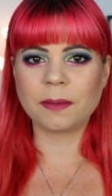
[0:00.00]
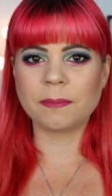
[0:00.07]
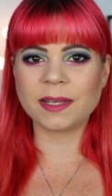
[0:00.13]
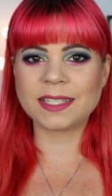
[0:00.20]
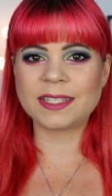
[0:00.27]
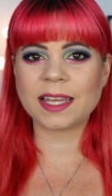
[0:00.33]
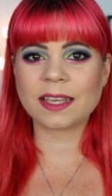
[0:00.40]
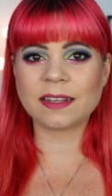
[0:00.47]

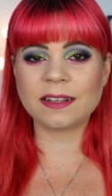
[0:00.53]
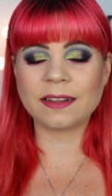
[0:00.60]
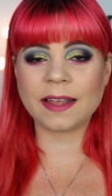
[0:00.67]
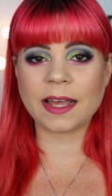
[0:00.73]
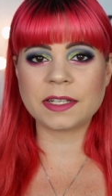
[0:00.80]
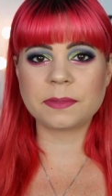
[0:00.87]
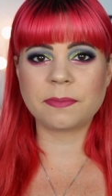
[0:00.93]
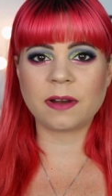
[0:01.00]
My second to
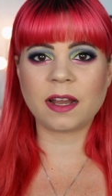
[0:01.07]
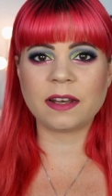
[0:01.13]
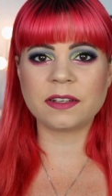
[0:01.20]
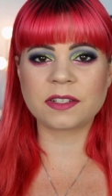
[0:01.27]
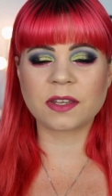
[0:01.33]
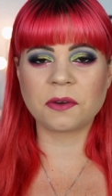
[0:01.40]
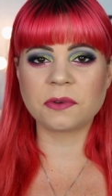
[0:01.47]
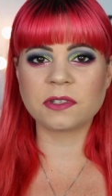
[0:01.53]
last brand
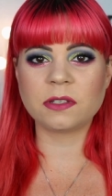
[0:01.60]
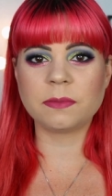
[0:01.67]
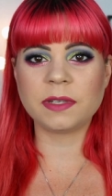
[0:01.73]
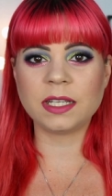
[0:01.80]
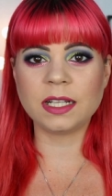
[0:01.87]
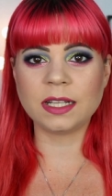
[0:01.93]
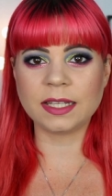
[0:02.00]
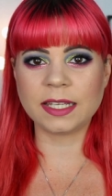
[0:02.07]
is going to
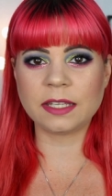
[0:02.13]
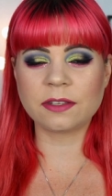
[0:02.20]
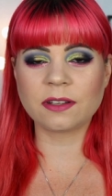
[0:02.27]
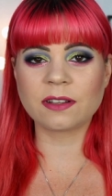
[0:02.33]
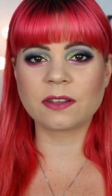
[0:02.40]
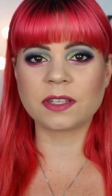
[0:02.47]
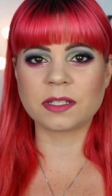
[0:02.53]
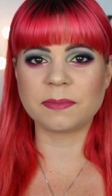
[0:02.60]
be
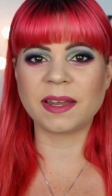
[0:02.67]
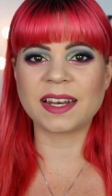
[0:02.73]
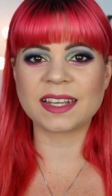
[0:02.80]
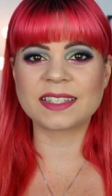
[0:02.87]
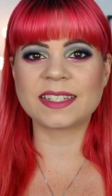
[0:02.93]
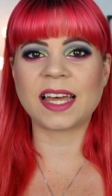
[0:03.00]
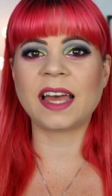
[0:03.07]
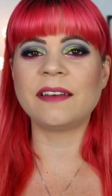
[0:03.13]
Lethal Cosmetics.